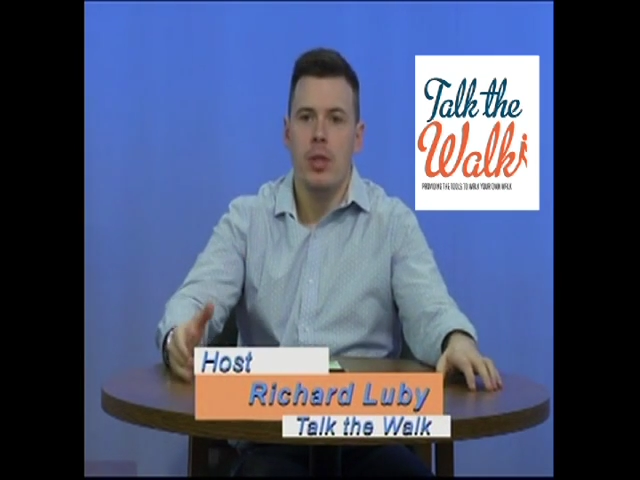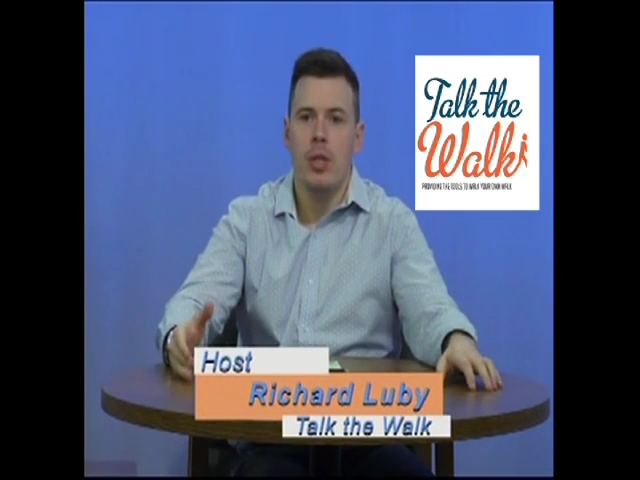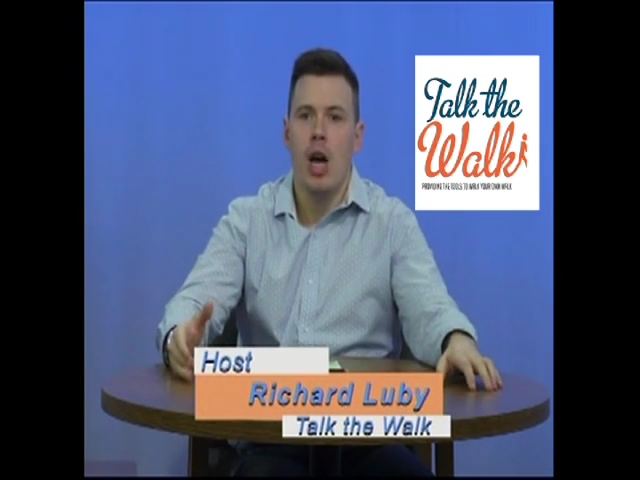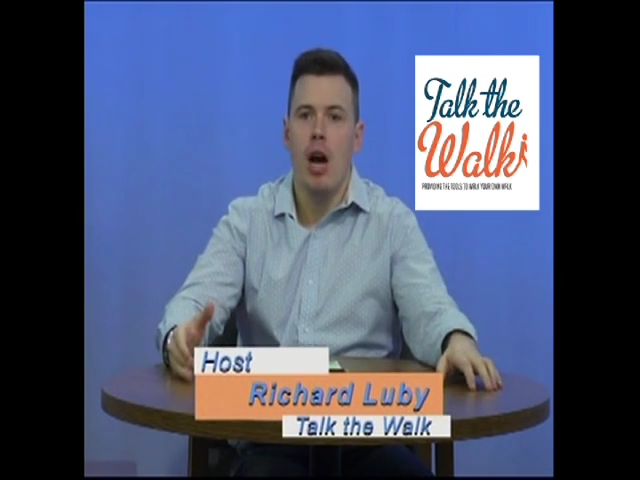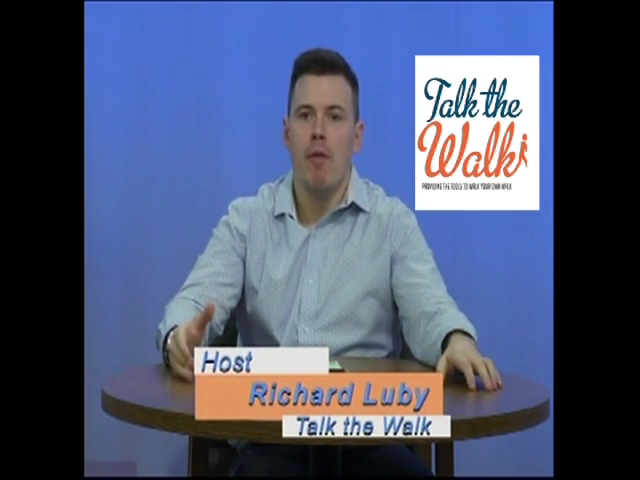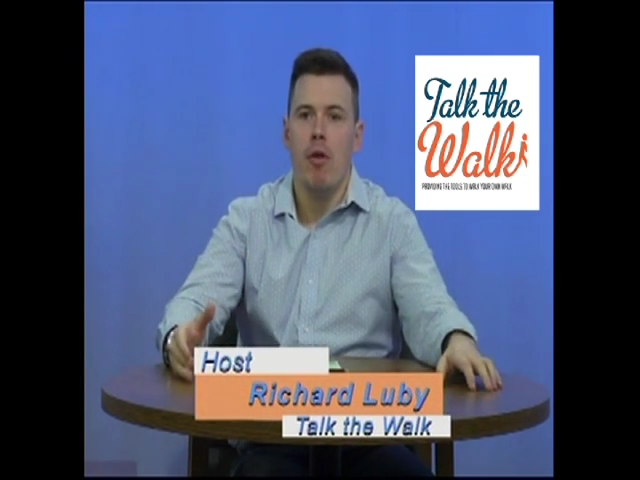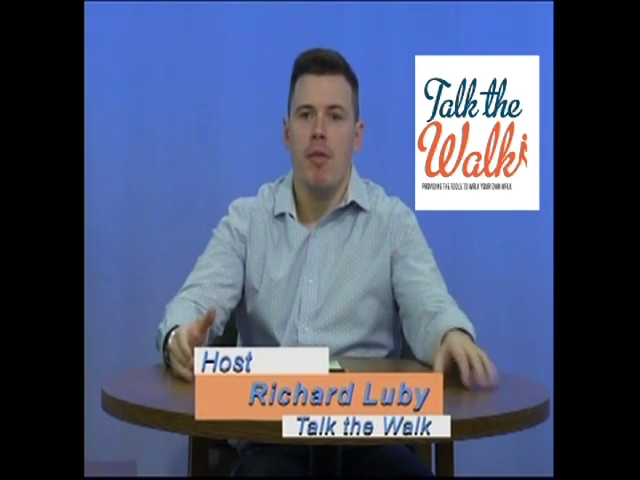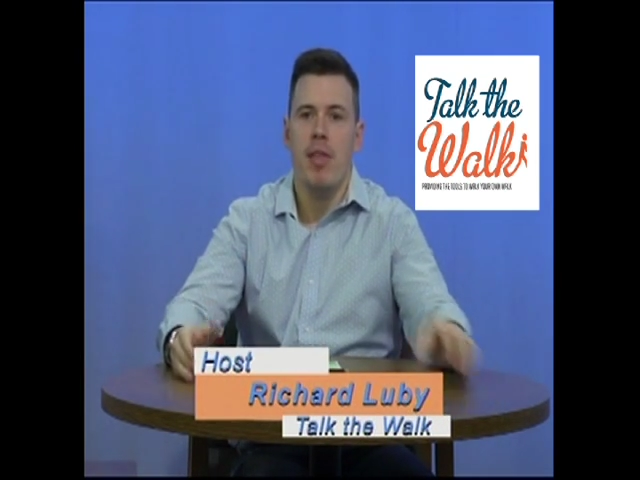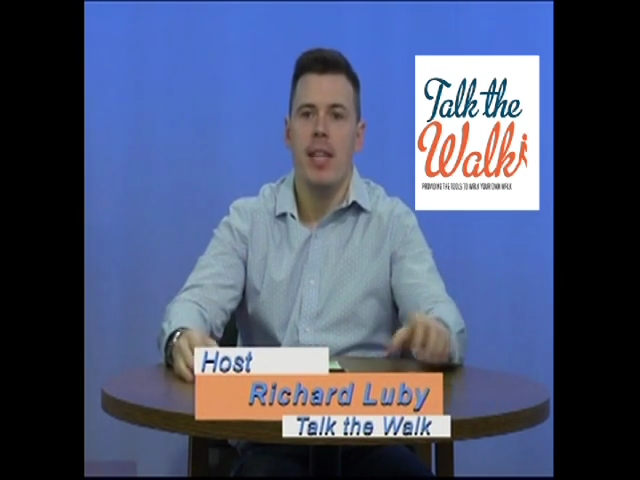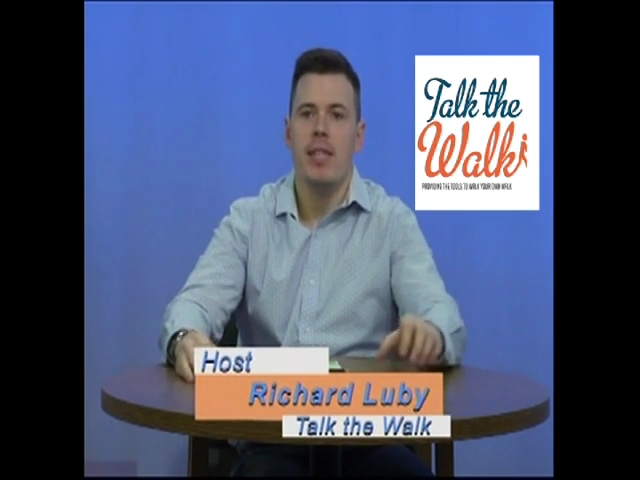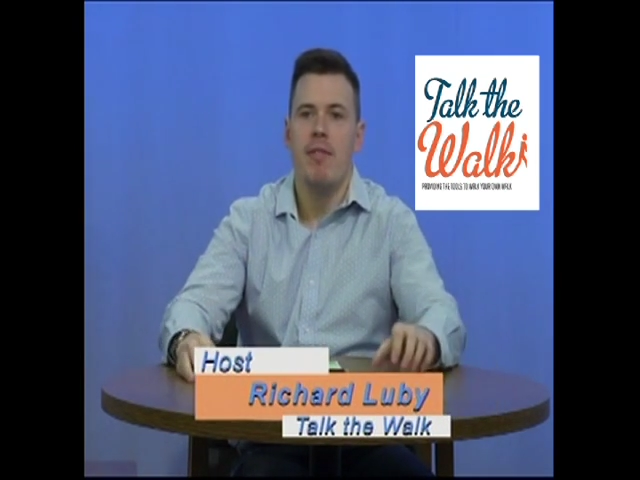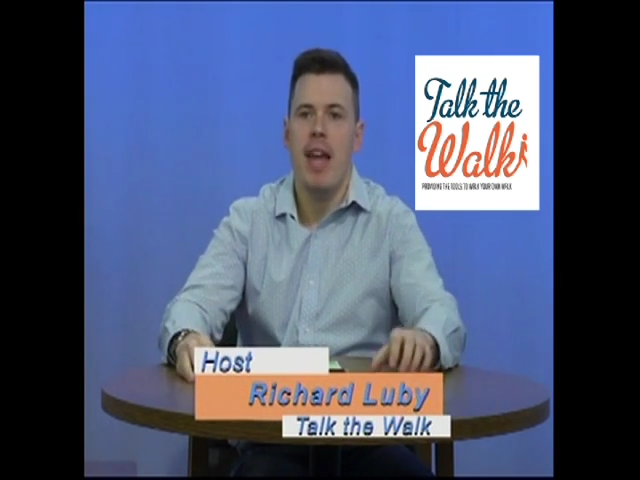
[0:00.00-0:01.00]
cover,
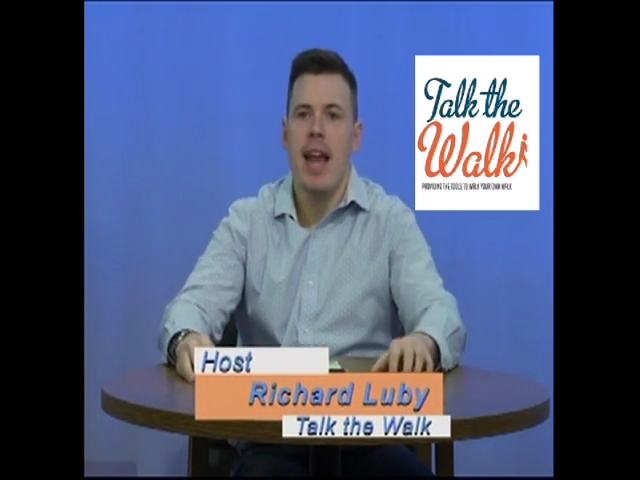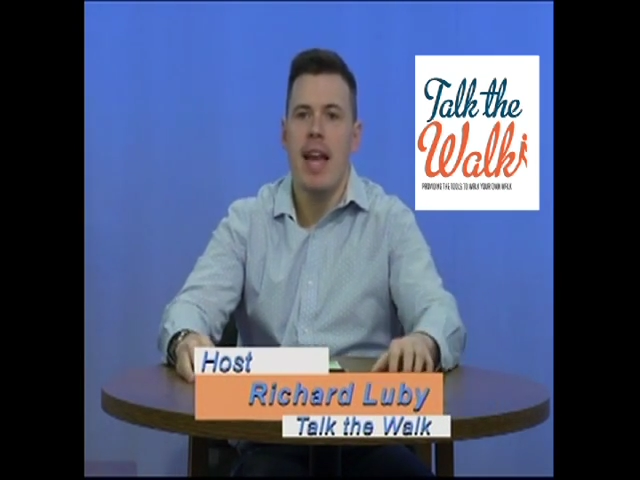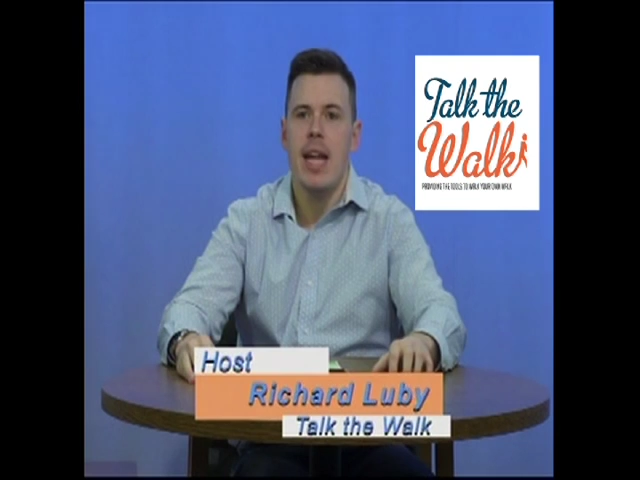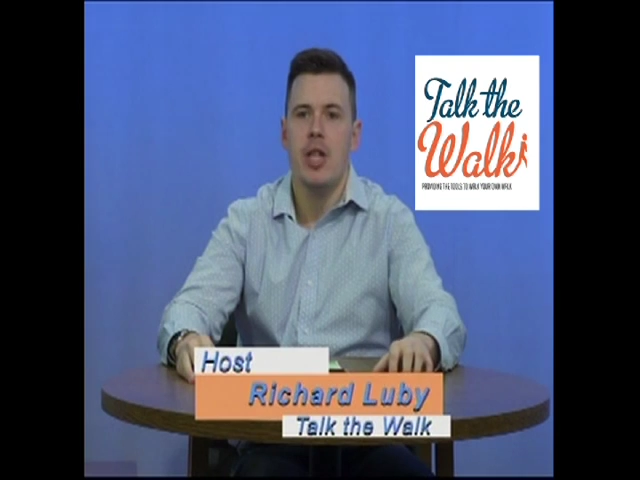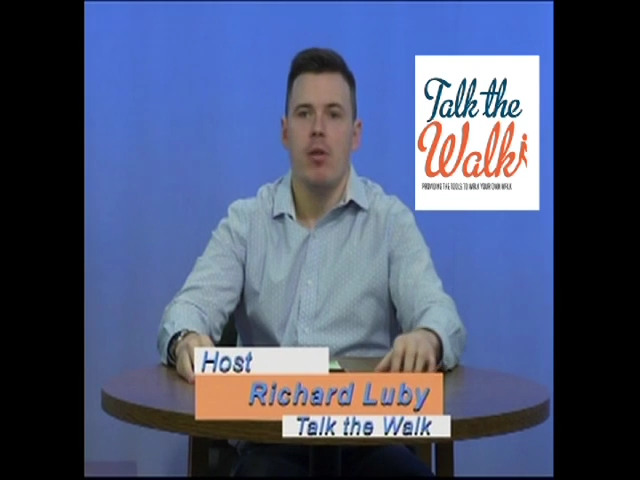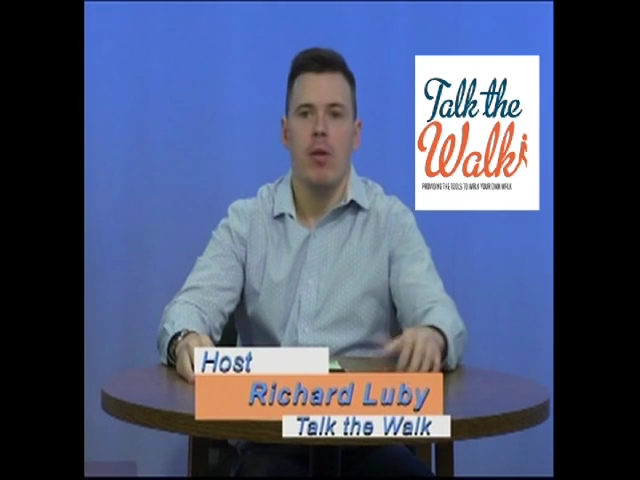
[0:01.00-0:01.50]
things of that nature,